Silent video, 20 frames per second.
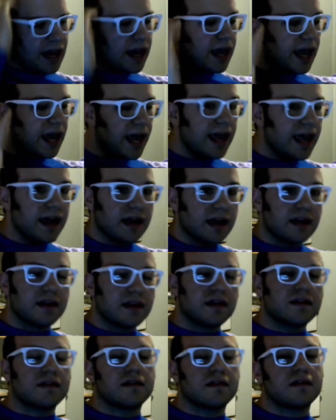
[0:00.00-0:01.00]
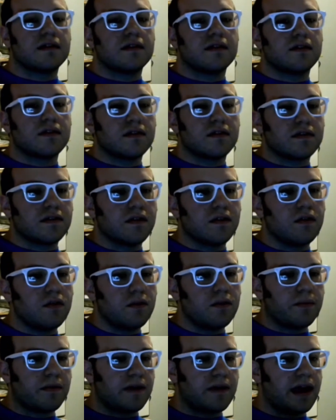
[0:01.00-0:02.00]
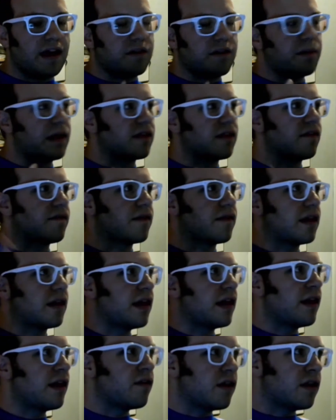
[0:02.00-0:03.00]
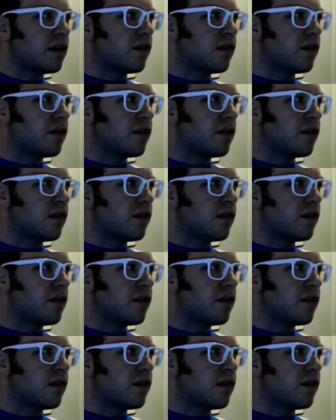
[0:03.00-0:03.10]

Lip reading: And there's the whole aspect of it in the